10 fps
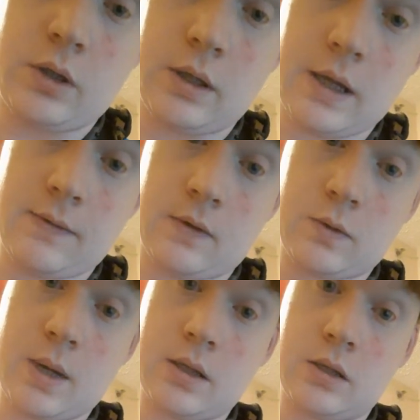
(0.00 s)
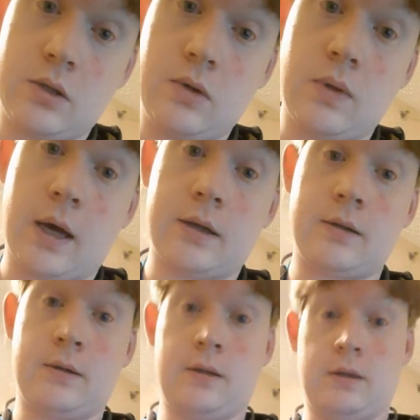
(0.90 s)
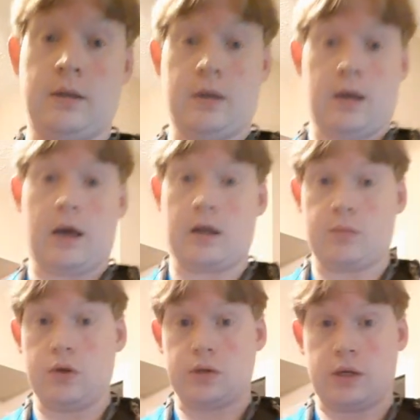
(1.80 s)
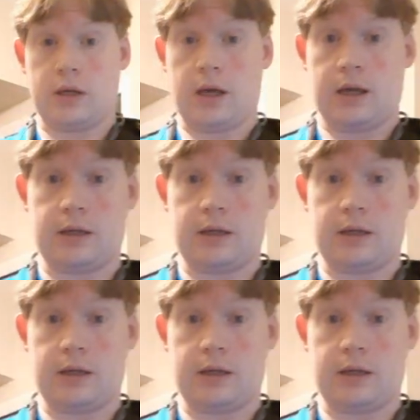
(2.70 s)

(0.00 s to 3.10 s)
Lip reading: does have enough space to do that. And I'm using a